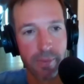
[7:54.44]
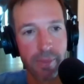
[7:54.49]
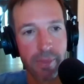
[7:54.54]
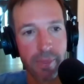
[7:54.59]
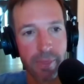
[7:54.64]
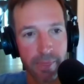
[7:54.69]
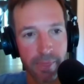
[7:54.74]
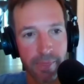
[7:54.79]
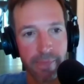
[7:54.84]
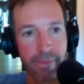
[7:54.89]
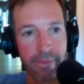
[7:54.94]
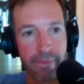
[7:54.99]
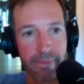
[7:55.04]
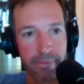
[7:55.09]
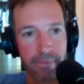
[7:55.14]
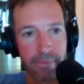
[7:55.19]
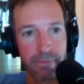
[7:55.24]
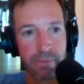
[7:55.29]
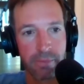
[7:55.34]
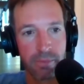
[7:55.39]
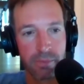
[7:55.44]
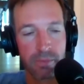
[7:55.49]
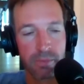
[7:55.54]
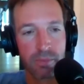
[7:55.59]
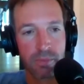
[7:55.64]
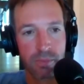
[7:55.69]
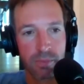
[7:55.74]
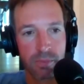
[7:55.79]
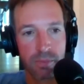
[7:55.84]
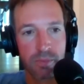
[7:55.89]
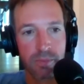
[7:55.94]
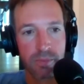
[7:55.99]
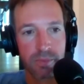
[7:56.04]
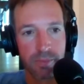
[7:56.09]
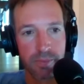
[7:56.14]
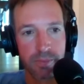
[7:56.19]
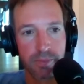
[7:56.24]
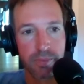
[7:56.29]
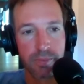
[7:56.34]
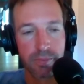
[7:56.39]

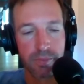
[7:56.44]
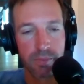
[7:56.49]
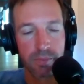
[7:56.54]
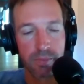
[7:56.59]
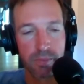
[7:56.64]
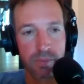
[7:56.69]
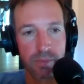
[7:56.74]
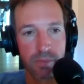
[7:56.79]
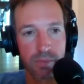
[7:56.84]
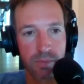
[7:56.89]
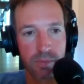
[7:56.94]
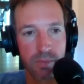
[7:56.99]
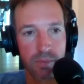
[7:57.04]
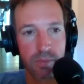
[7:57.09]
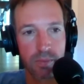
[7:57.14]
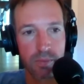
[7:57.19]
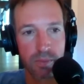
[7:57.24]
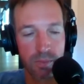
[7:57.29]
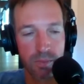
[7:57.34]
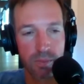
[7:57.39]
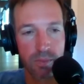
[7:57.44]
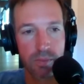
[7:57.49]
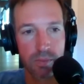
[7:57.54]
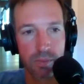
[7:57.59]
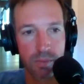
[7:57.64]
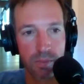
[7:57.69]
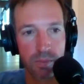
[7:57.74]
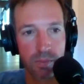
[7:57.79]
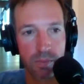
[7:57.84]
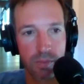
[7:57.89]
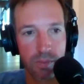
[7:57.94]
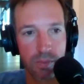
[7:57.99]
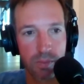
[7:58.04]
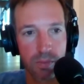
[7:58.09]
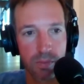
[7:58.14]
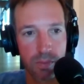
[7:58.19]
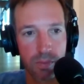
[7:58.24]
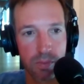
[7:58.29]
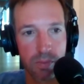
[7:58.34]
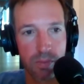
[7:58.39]

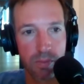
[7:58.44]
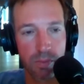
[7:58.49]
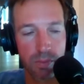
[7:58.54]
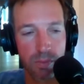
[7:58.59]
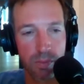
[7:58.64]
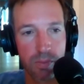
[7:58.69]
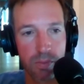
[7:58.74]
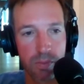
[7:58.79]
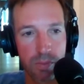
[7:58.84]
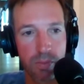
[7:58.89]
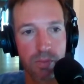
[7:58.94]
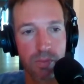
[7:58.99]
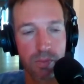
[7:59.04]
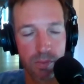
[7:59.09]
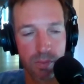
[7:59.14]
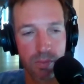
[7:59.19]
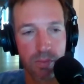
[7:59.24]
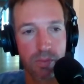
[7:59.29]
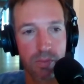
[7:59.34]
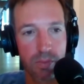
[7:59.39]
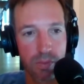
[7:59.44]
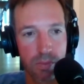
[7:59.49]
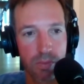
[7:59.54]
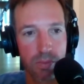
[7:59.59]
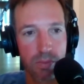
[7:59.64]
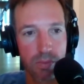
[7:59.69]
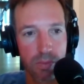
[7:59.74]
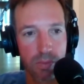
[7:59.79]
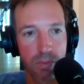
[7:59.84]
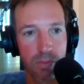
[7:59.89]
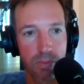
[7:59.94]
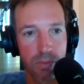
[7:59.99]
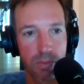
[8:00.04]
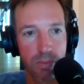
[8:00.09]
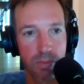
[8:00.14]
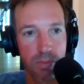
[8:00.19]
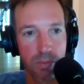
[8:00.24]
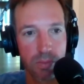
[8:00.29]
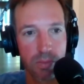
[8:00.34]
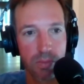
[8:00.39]

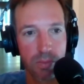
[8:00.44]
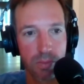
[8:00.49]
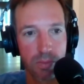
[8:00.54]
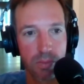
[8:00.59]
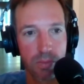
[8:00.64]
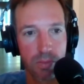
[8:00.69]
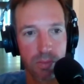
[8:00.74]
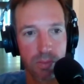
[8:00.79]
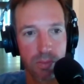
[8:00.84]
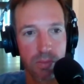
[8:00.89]
[no speech]